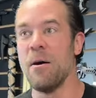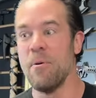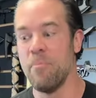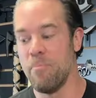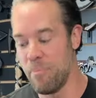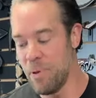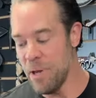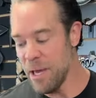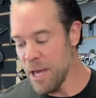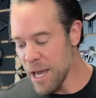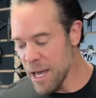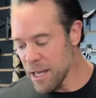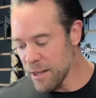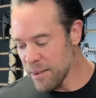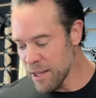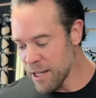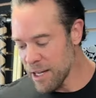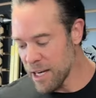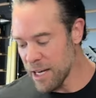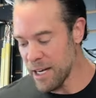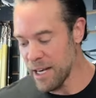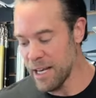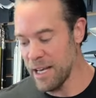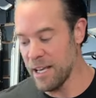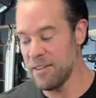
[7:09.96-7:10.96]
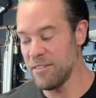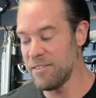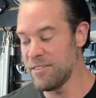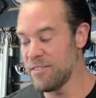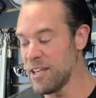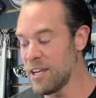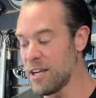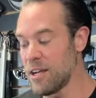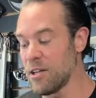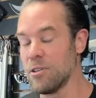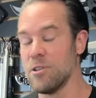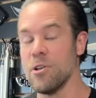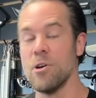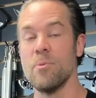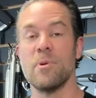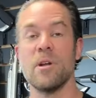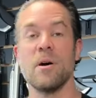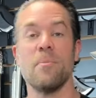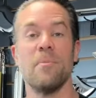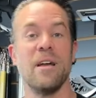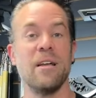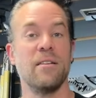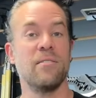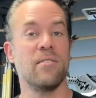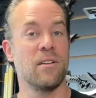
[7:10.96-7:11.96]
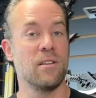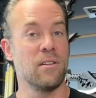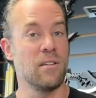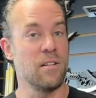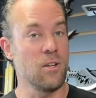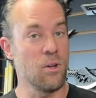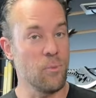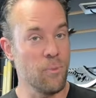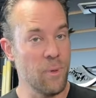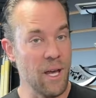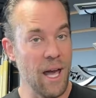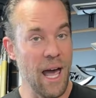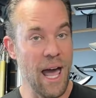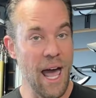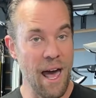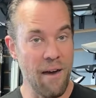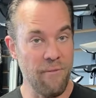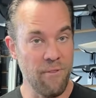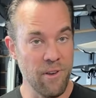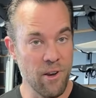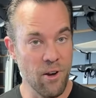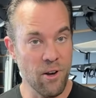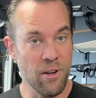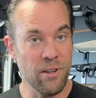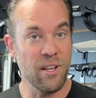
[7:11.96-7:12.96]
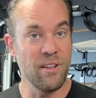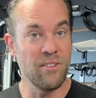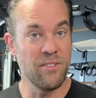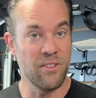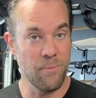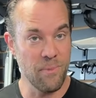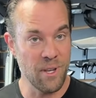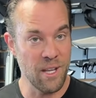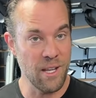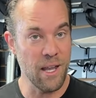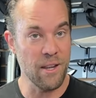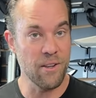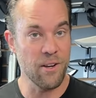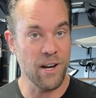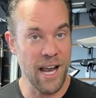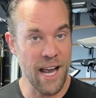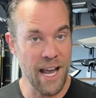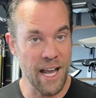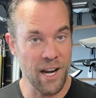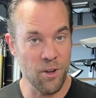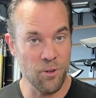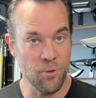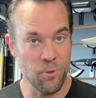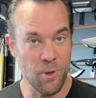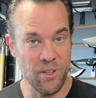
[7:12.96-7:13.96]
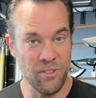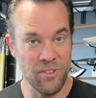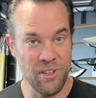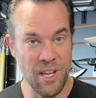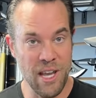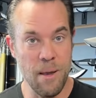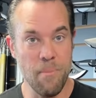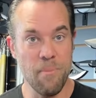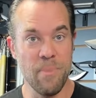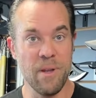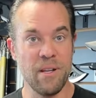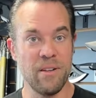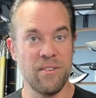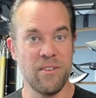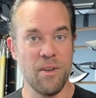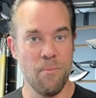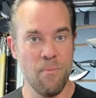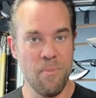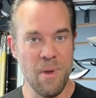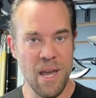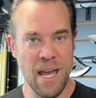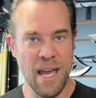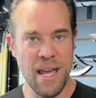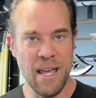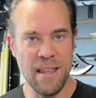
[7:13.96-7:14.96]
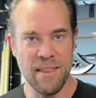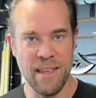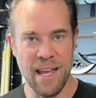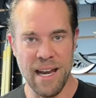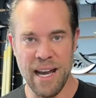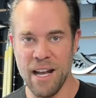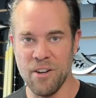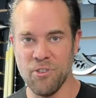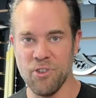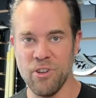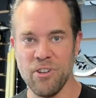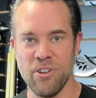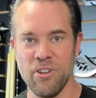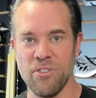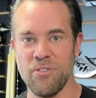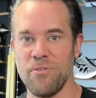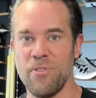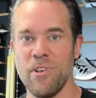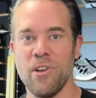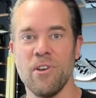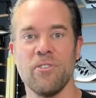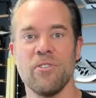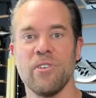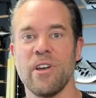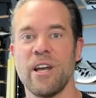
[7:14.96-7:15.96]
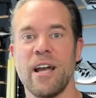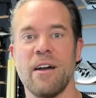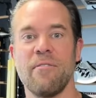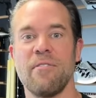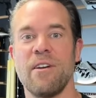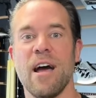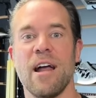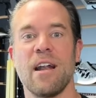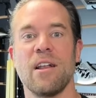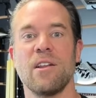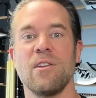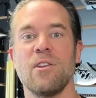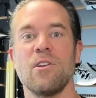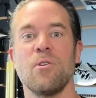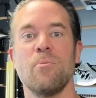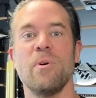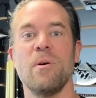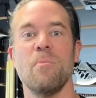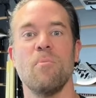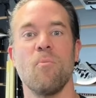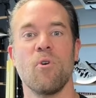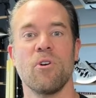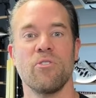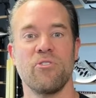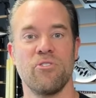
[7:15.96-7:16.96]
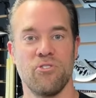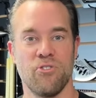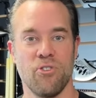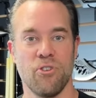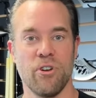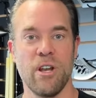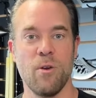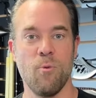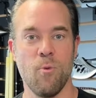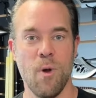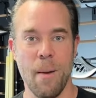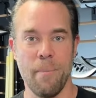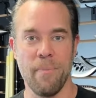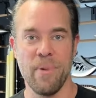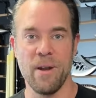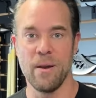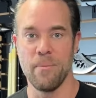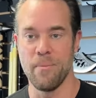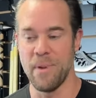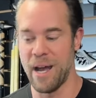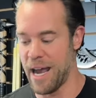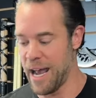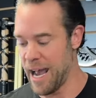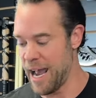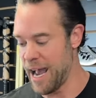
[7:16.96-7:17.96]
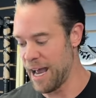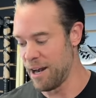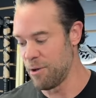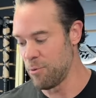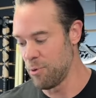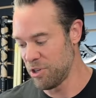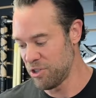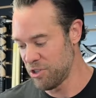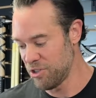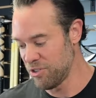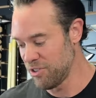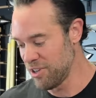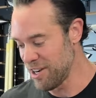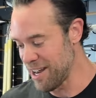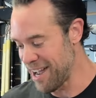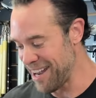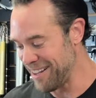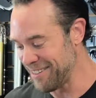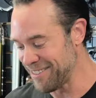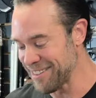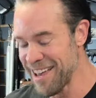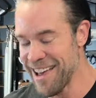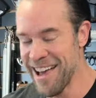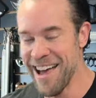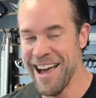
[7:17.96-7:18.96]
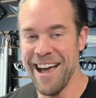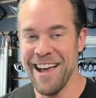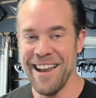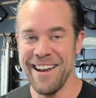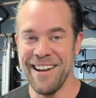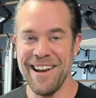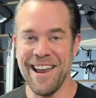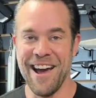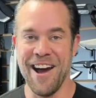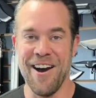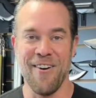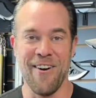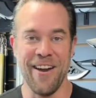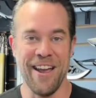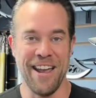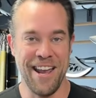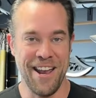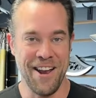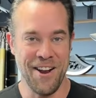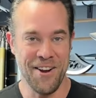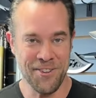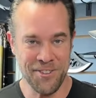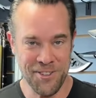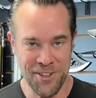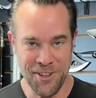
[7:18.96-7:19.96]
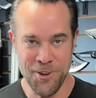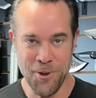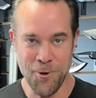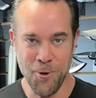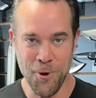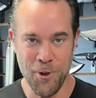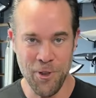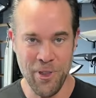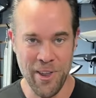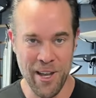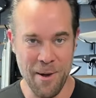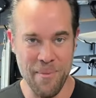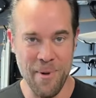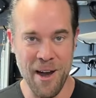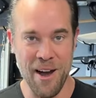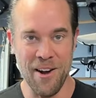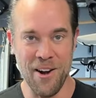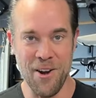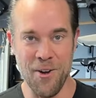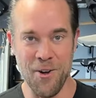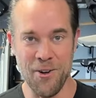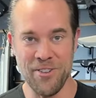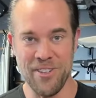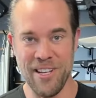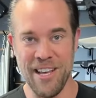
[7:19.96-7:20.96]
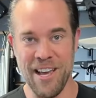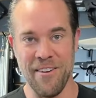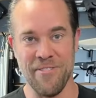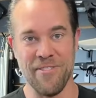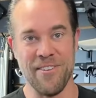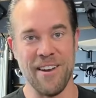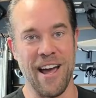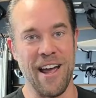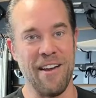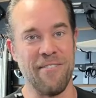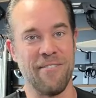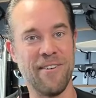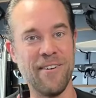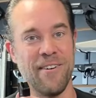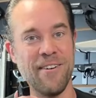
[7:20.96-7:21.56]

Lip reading: Being that it is zinc aluminum, it's a little bit heavier than some of the other handles we see, but to me, that actually just feels like I've got a little bit more sturdy weapon in my hand, which is nice. Now, here's the cool thing about an OTF knife.